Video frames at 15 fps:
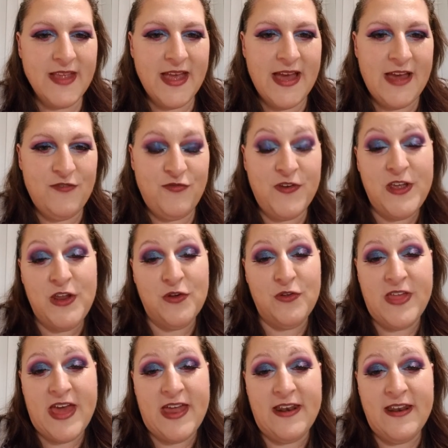I figure
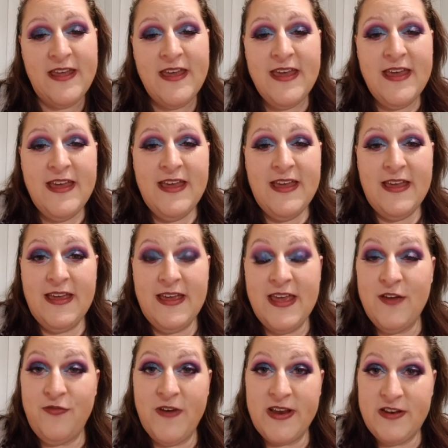that
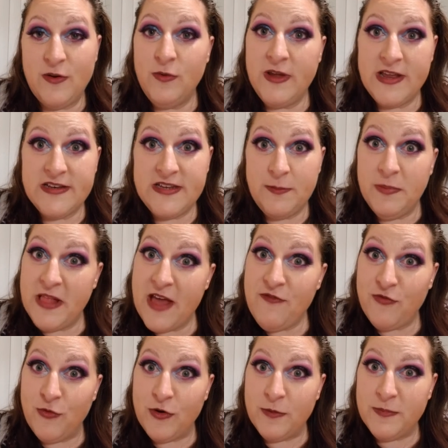if I don't get
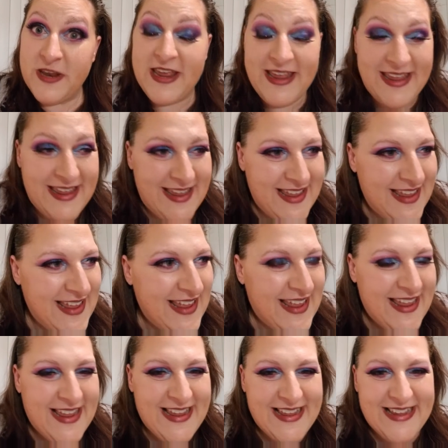deplatformed
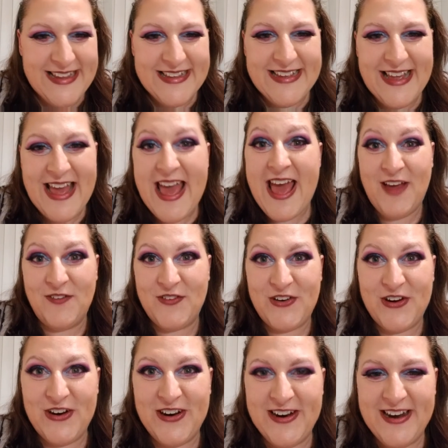
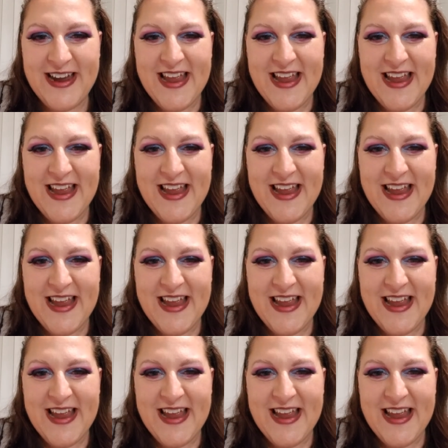ever